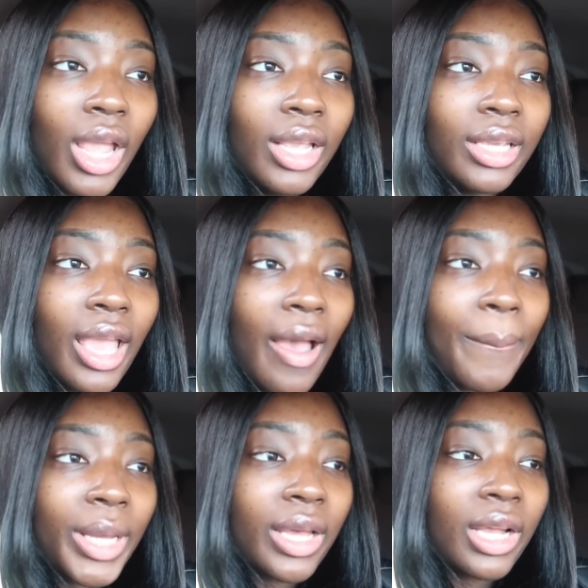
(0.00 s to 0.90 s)
yeah
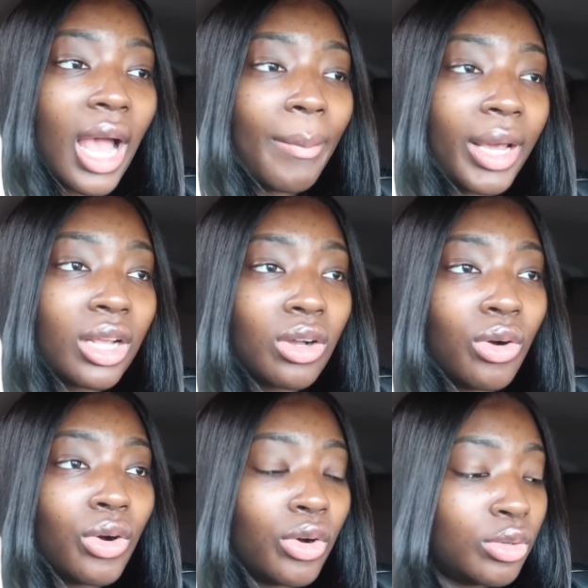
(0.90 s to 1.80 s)
but i'm about to
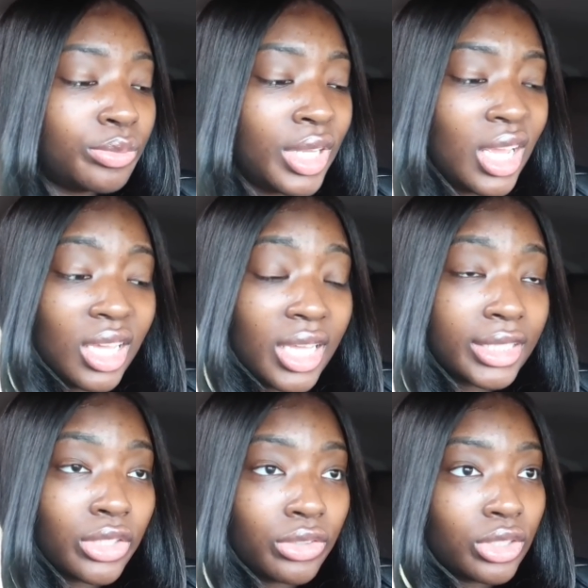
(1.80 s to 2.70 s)
go home
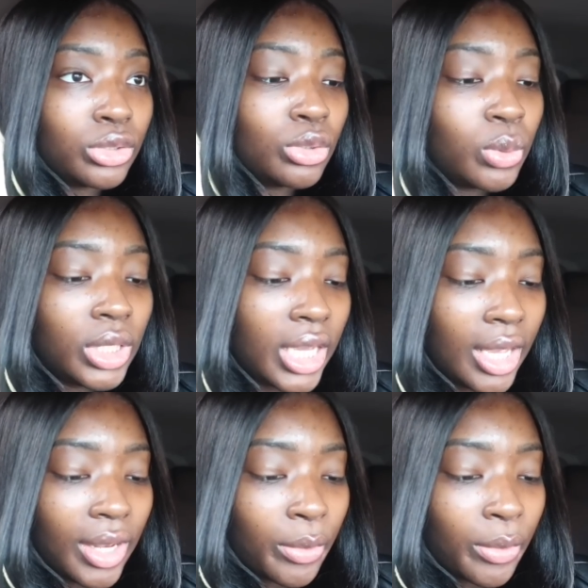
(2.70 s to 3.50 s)
it's literally 2:28.